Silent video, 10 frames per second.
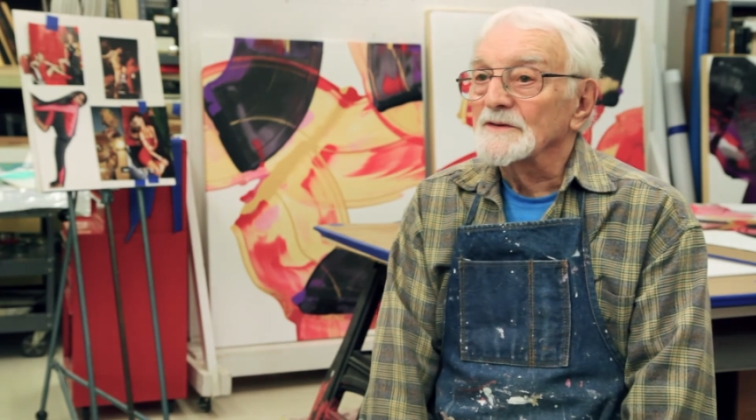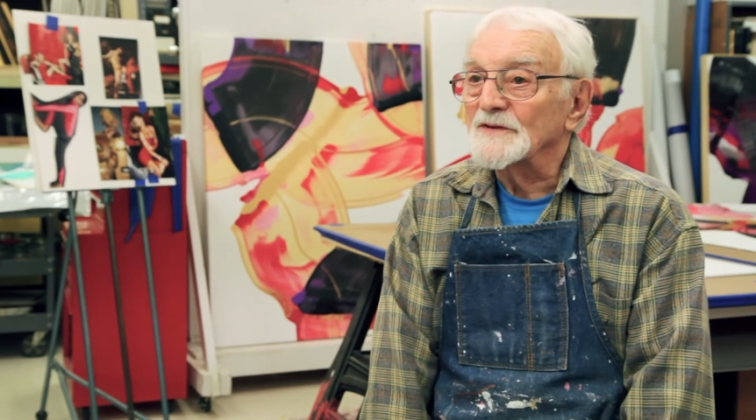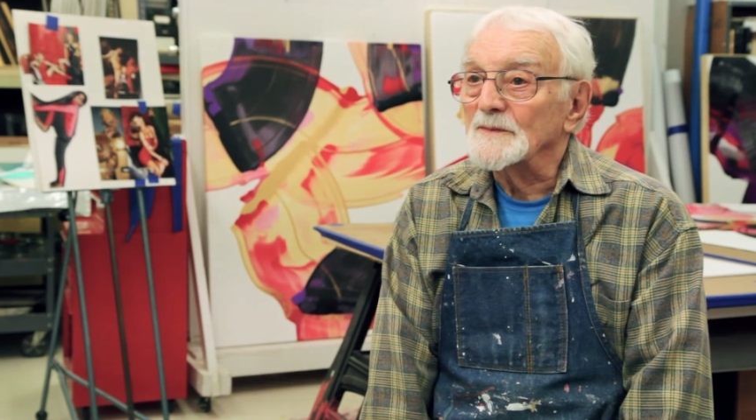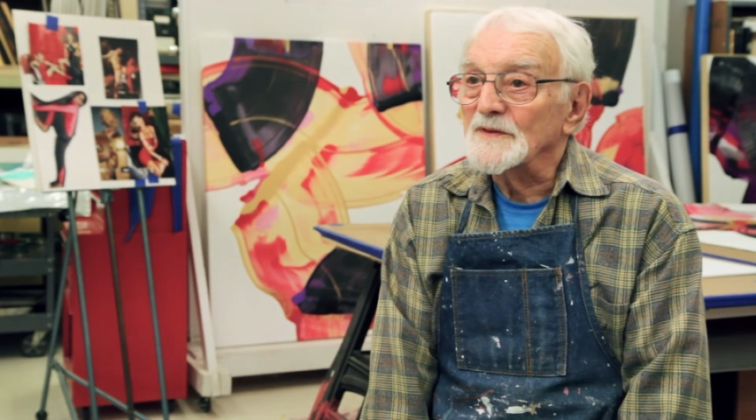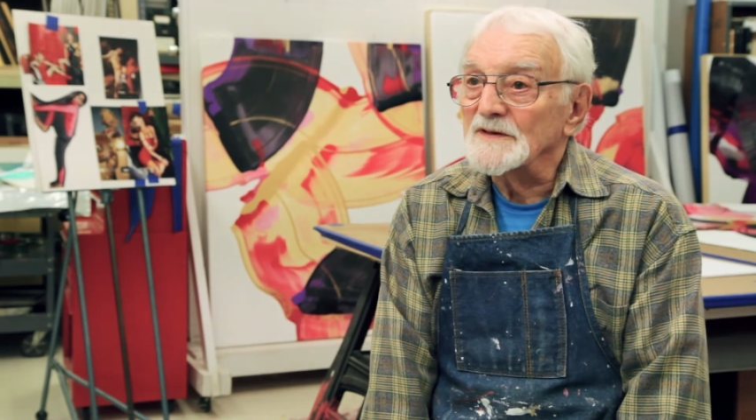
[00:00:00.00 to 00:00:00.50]

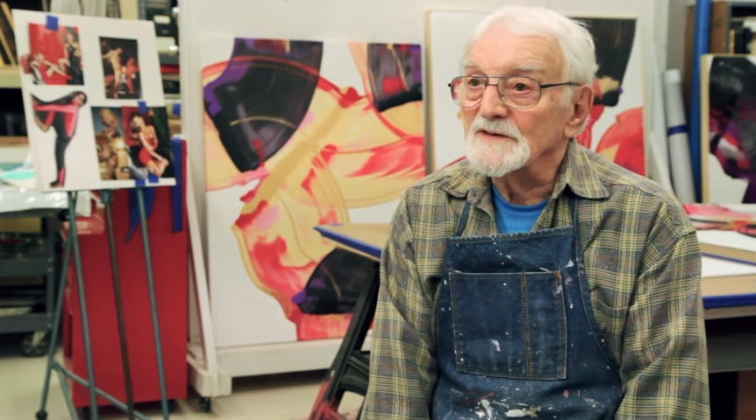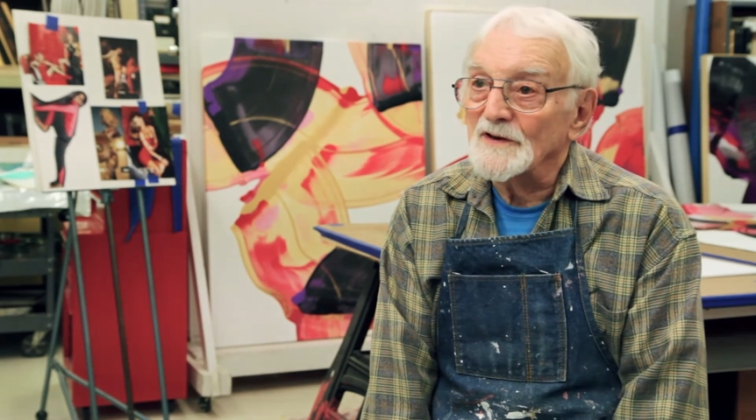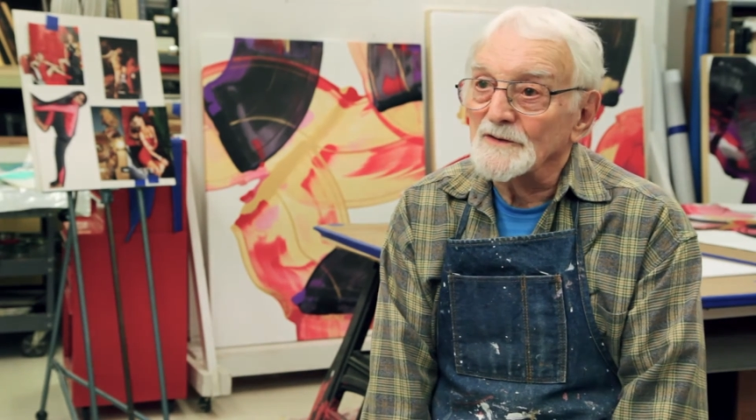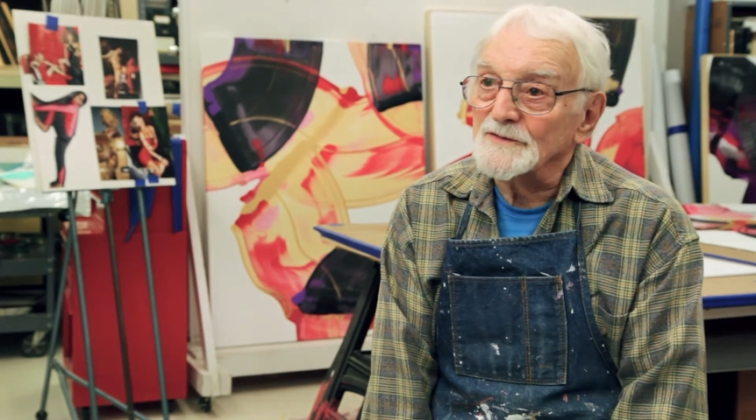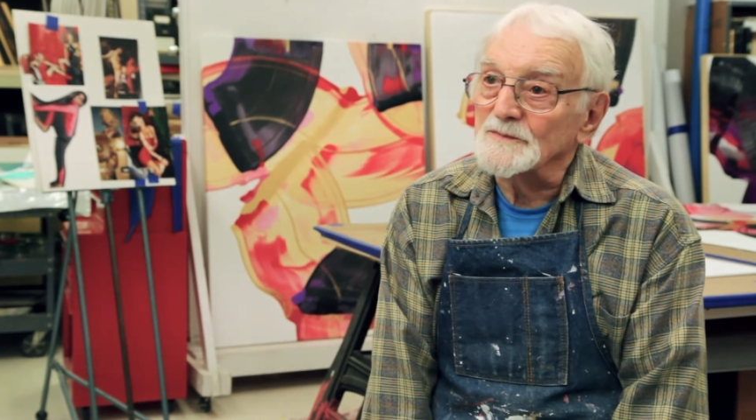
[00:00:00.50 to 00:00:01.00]
something
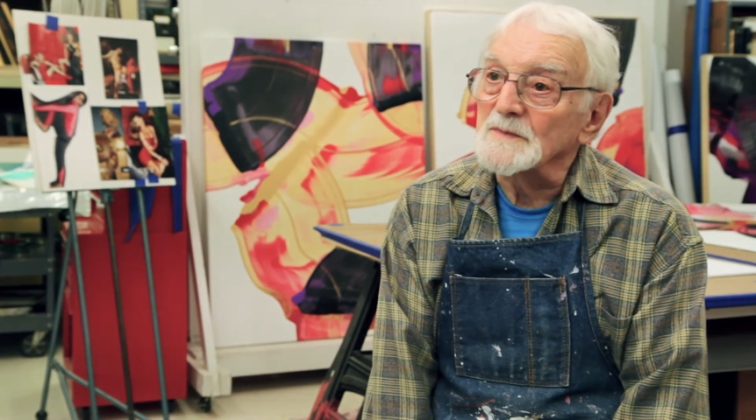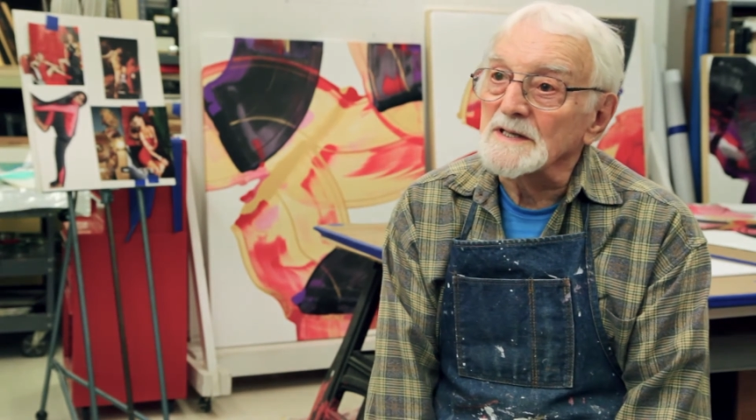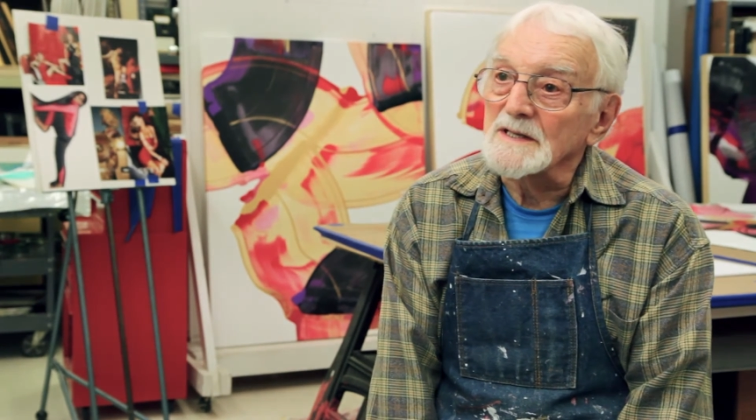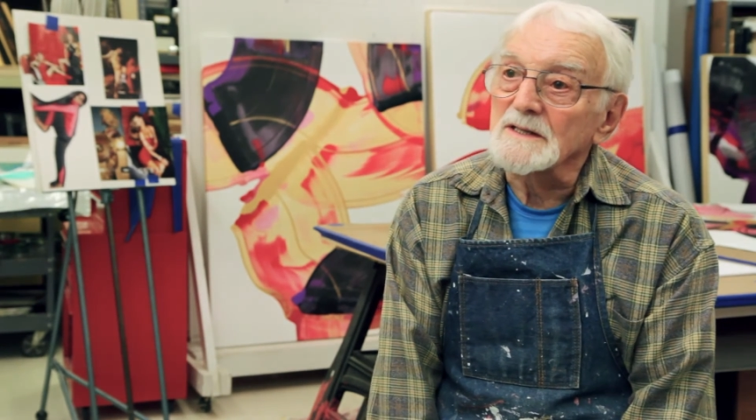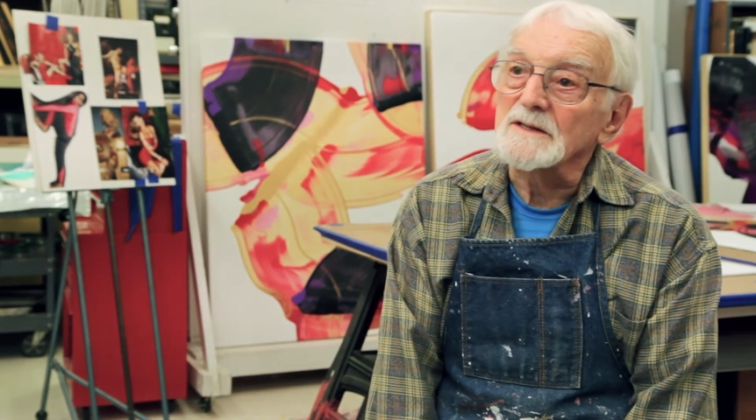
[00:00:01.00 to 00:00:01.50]
tells
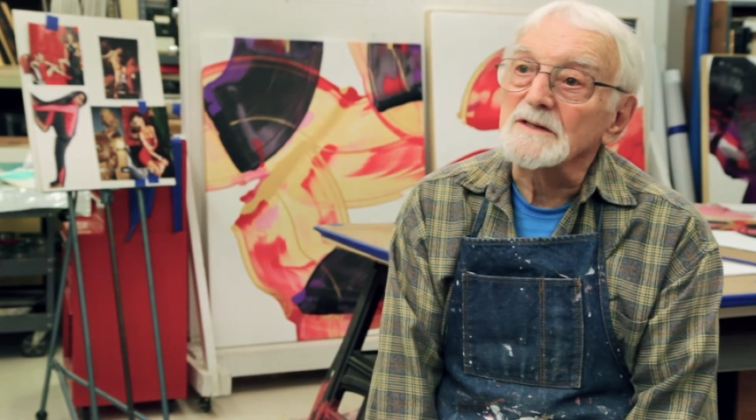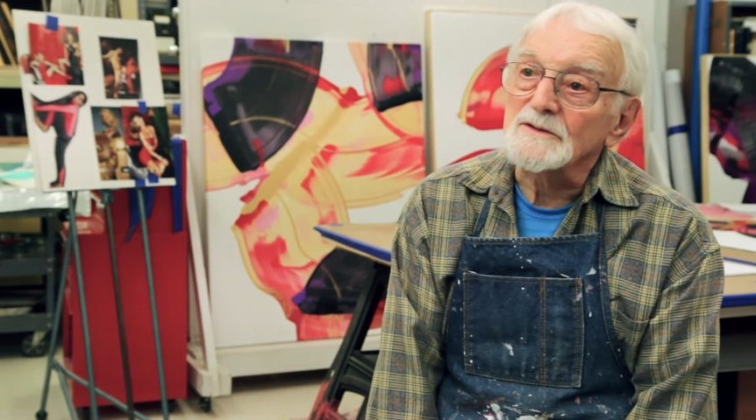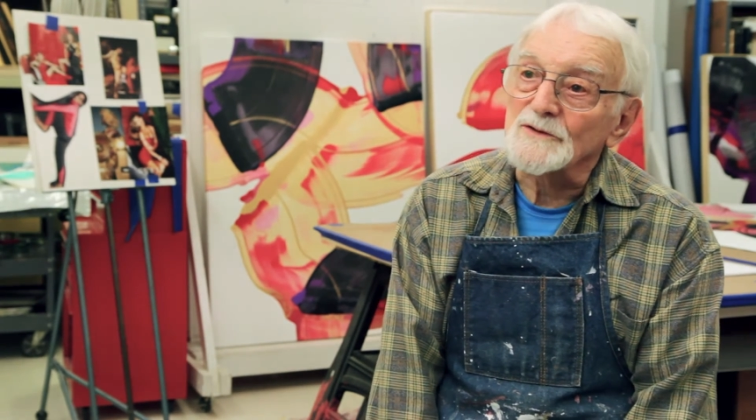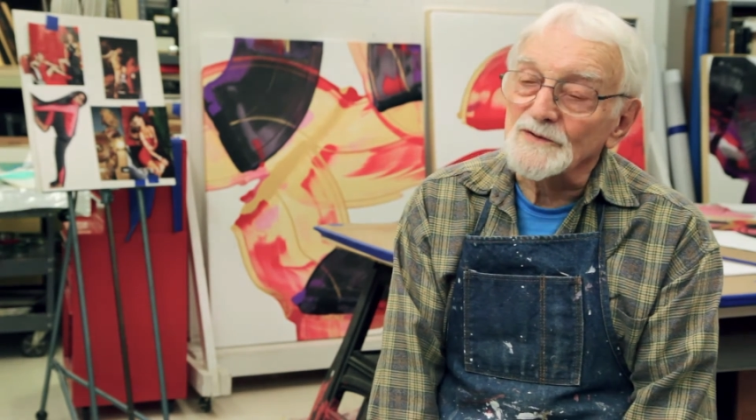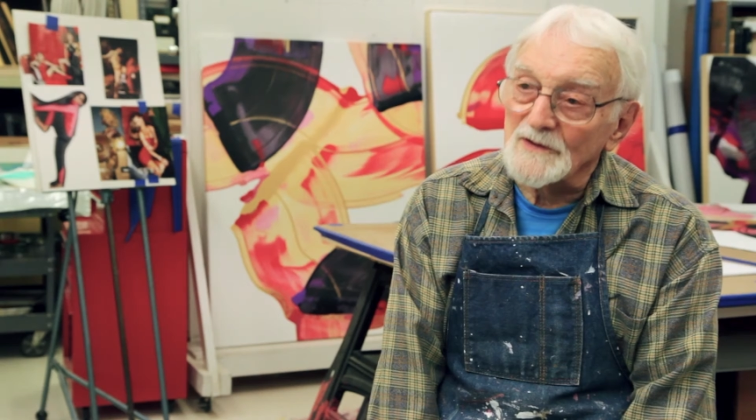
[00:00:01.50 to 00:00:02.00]
me
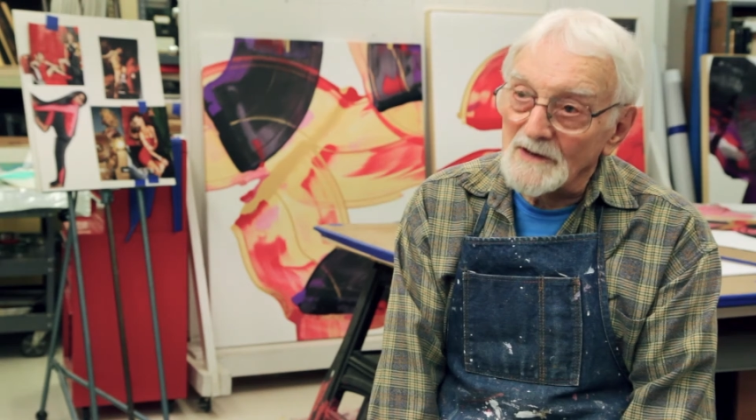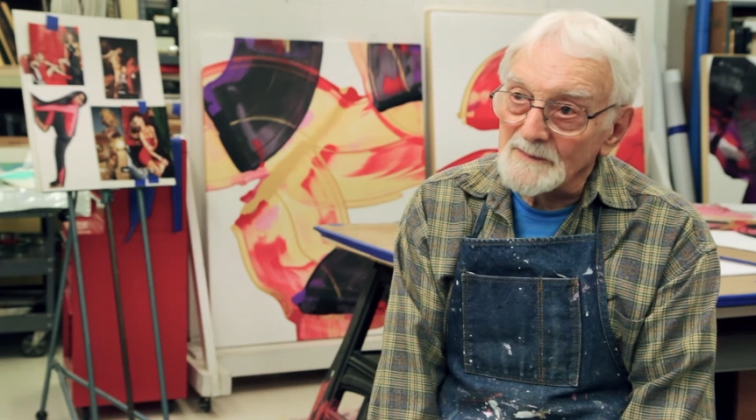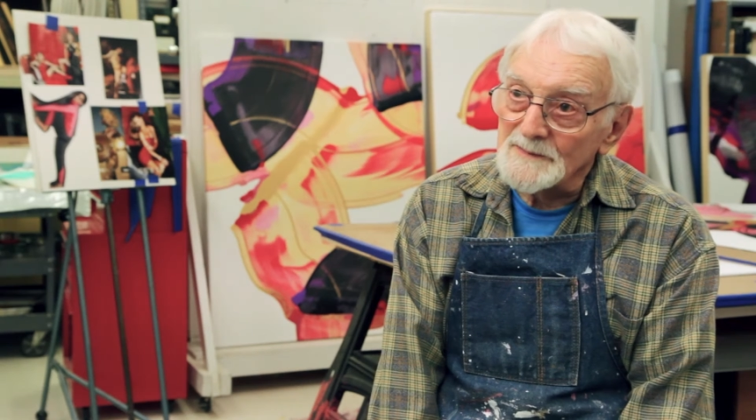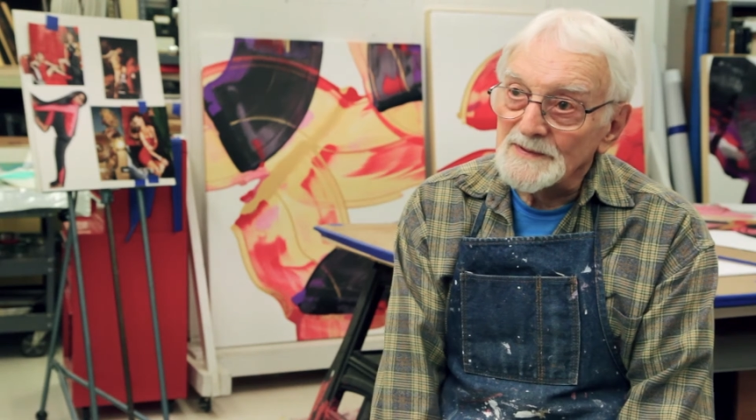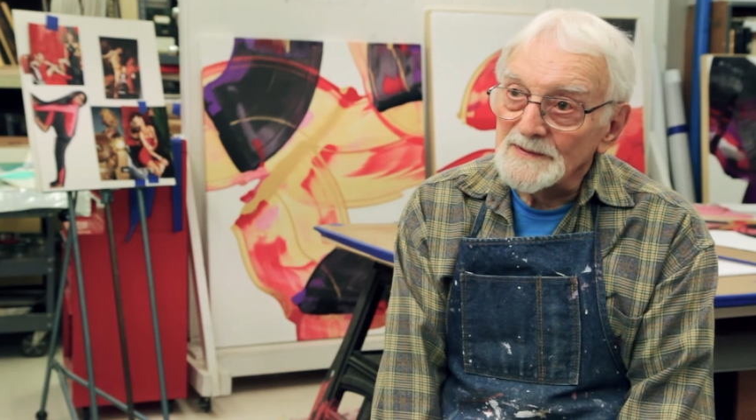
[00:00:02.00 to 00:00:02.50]
to stop